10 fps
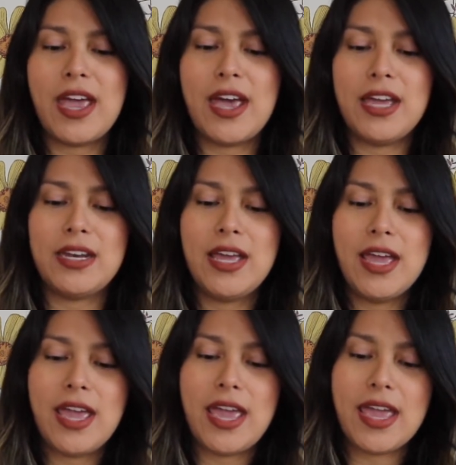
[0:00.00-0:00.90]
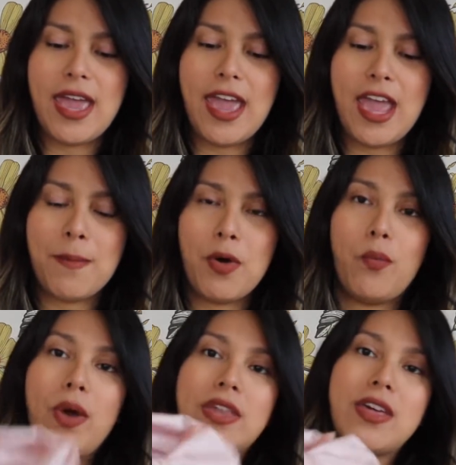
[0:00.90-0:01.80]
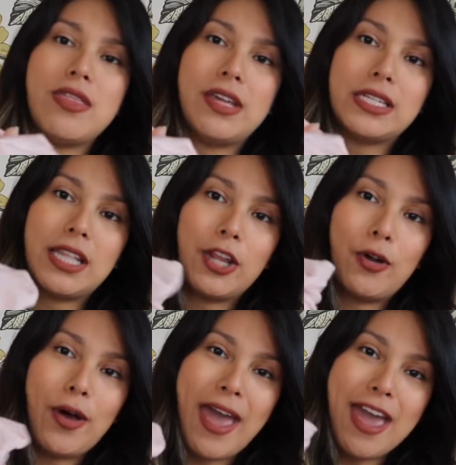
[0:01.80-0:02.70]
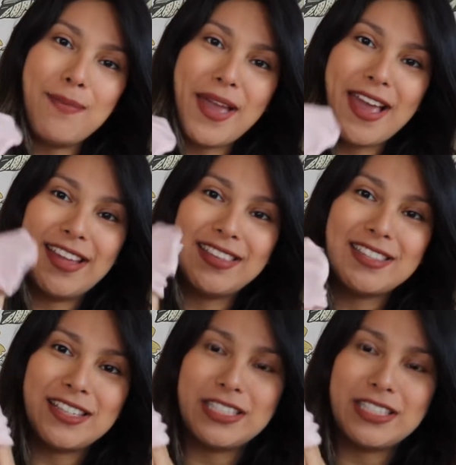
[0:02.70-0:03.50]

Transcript: and it came with this little headband.